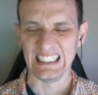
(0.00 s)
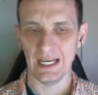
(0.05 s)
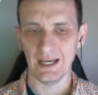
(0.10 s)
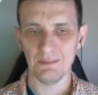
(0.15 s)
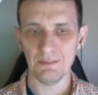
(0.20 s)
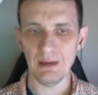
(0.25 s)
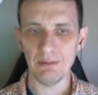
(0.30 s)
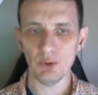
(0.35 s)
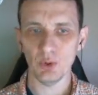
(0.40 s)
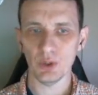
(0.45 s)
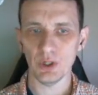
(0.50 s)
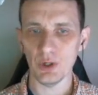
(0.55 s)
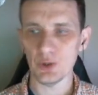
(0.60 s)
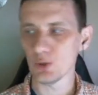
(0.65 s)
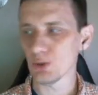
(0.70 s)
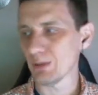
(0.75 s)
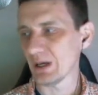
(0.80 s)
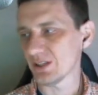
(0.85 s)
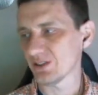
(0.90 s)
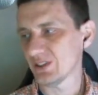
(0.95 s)
Maybe we'll go to
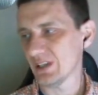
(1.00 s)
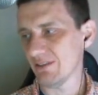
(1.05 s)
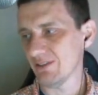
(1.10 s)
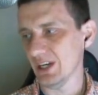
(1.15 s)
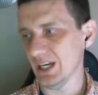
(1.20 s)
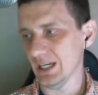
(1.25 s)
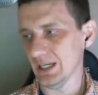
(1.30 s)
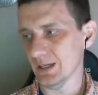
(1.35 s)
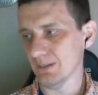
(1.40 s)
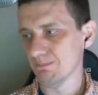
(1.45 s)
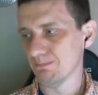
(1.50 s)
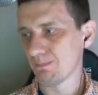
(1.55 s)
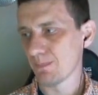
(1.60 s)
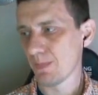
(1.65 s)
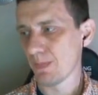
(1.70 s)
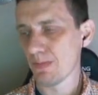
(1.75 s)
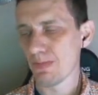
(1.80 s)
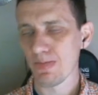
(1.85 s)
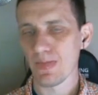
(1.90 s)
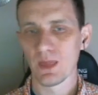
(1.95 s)
about 7 a.m.
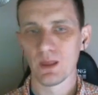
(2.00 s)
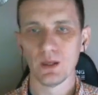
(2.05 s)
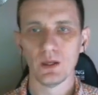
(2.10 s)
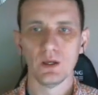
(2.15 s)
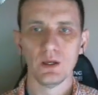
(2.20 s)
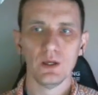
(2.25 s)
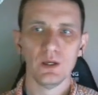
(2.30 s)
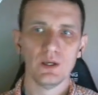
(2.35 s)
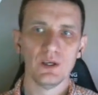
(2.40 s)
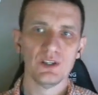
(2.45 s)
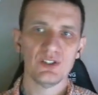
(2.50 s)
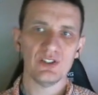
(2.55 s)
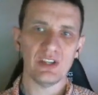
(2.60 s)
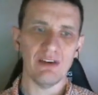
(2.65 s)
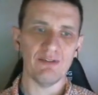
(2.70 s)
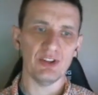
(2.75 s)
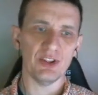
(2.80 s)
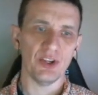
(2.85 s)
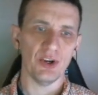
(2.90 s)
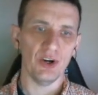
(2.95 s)

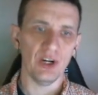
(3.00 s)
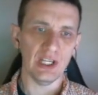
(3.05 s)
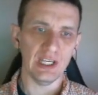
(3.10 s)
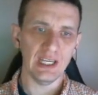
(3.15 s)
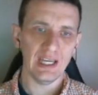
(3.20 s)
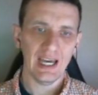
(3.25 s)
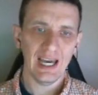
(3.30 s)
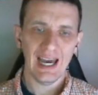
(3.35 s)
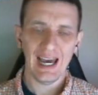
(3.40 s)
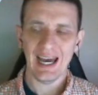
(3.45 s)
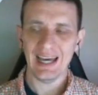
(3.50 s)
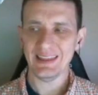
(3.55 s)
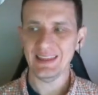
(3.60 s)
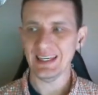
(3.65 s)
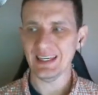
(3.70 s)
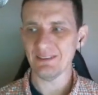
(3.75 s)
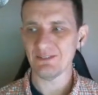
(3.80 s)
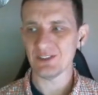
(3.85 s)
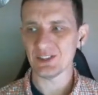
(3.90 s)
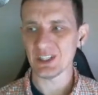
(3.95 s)
7:30. I
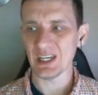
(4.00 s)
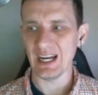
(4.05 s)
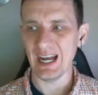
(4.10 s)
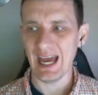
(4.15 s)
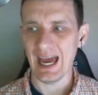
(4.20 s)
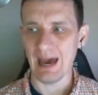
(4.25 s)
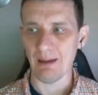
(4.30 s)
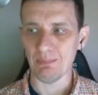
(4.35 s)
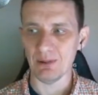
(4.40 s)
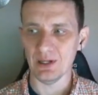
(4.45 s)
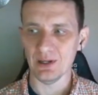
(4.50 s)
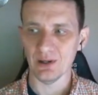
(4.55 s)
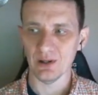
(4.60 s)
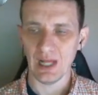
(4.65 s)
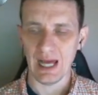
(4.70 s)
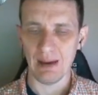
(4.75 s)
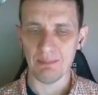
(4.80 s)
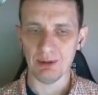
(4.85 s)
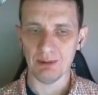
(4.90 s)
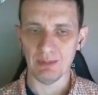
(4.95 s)
think if it's going to happen, it'll
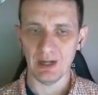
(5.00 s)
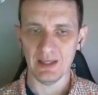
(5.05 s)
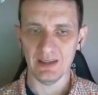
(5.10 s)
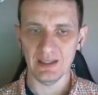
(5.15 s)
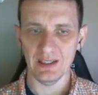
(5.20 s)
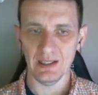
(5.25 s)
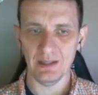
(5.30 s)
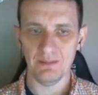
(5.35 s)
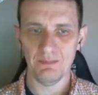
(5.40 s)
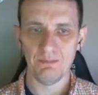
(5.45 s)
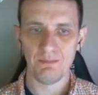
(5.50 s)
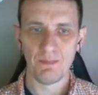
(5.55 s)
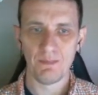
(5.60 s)
happen by then.